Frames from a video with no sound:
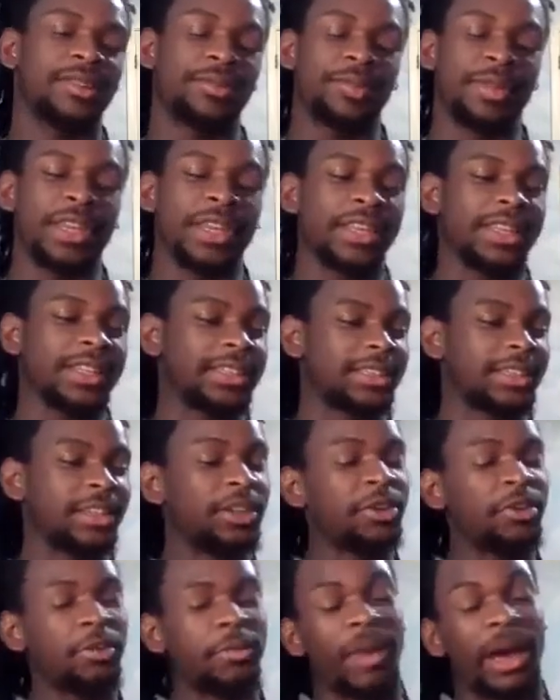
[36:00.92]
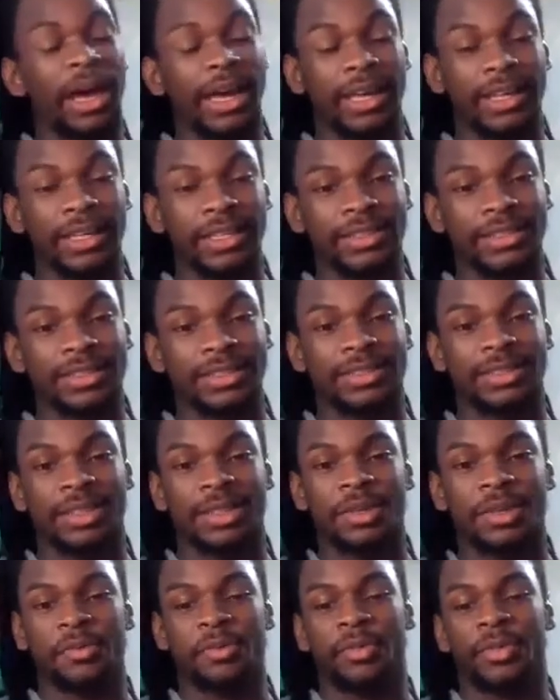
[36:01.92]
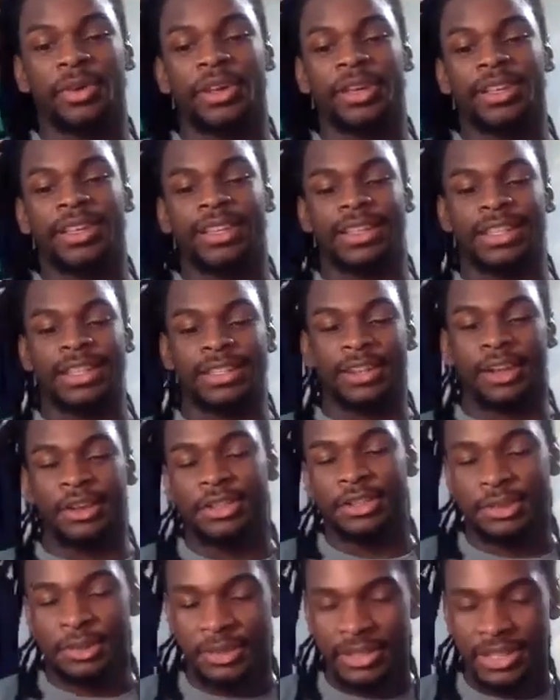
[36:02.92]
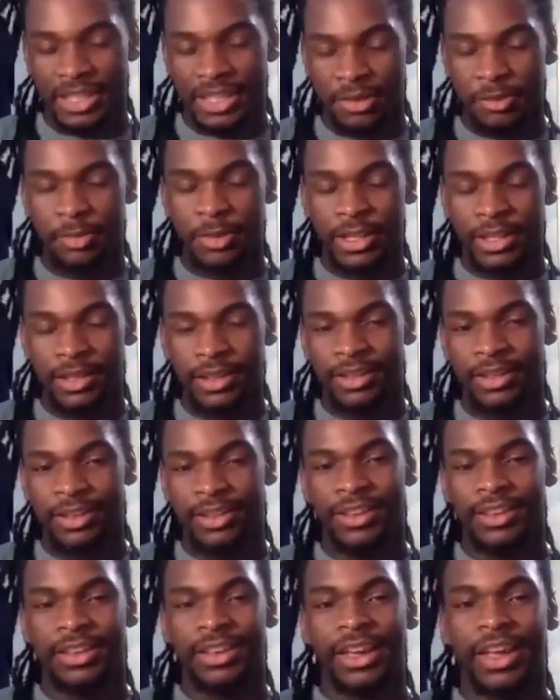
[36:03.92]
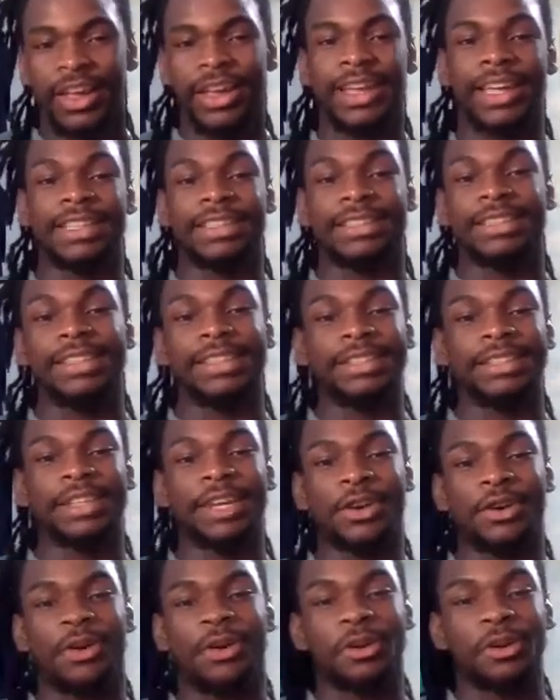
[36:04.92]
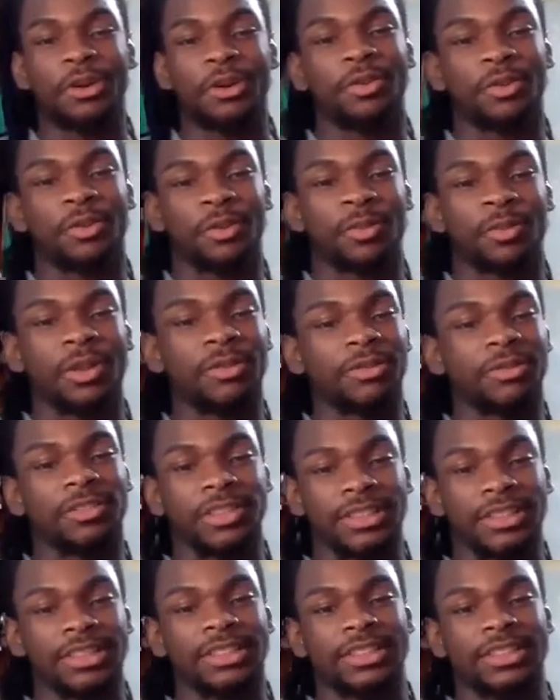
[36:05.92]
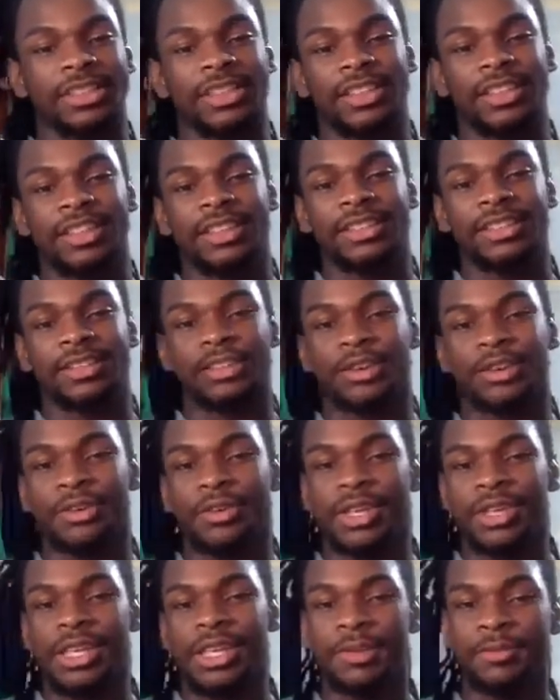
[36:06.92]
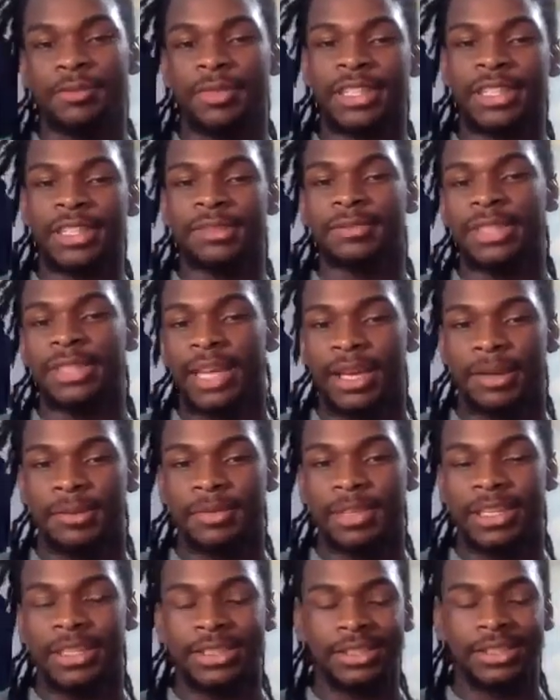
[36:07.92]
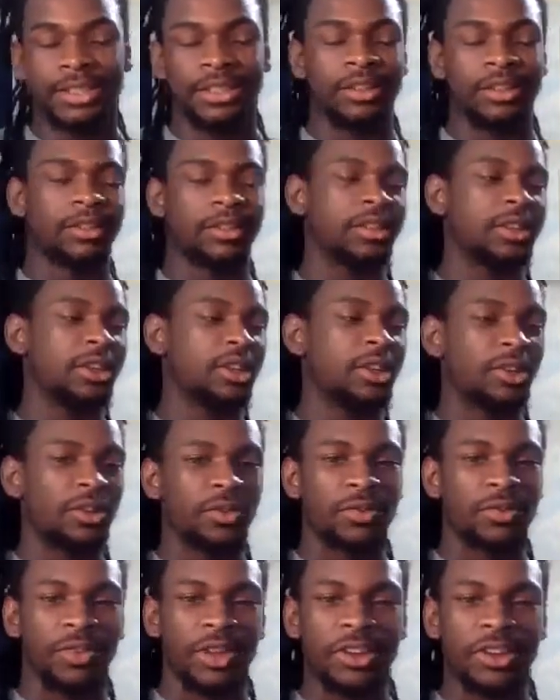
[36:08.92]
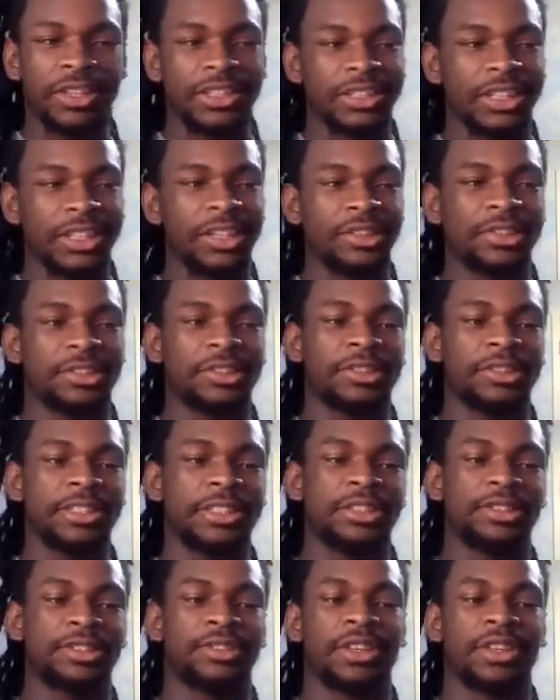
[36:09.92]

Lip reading: pick is a little biased, but he's also a DB. I got TJ Carter from Memphis. So he missed some time this year, various injuries,